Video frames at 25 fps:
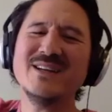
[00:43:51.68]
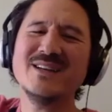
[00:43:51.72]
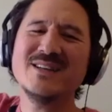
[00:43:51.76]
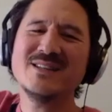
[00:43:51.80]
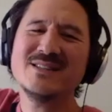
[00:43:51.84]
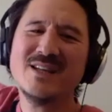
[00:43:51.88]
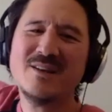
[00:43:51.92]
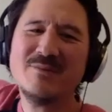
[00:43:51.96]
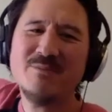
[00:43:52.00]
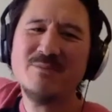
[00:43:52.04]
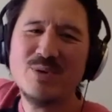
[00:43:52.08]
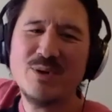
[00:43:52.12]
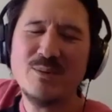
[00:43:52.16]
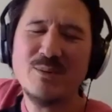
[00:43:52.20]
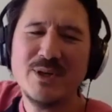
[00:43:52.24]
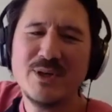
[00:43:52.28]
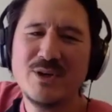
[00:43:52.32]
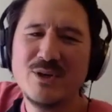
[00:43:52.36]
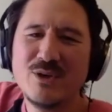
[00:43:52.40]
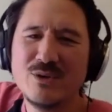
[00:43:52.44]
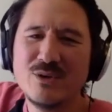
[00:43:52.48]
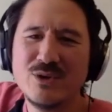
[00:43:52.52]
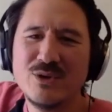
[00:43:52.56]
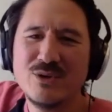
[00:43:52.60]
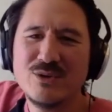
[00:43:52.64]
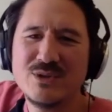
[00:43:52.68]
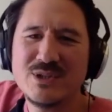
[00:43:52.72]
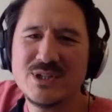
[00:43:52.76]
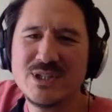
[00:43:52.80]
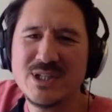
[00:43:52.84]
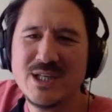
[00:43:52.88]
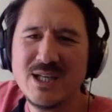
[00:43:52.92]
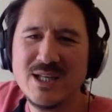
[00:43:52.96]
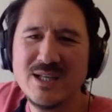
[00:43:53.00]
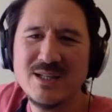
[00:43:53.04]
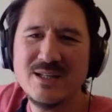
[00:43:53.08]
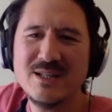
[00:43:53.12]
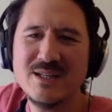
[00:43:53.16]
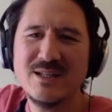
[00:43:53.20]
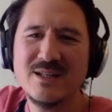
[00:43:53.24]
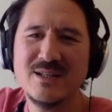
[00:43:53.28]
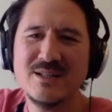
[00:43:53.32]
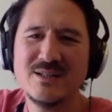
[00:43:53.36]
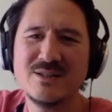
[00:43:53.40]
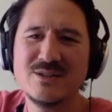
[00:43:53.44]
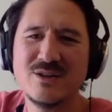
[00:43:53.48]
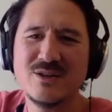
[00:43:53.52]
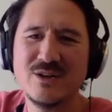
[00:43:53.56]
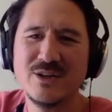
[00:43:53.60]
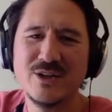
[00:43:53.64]
because I've probably known you ten
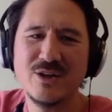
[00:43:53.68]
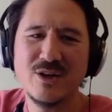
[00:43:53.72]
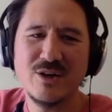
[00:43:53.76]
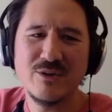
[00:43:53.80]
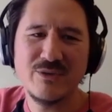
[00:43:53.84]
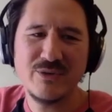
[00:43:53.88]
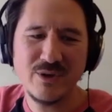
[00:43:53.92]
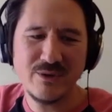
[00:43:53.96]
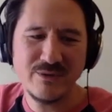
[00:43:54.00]
years on and off.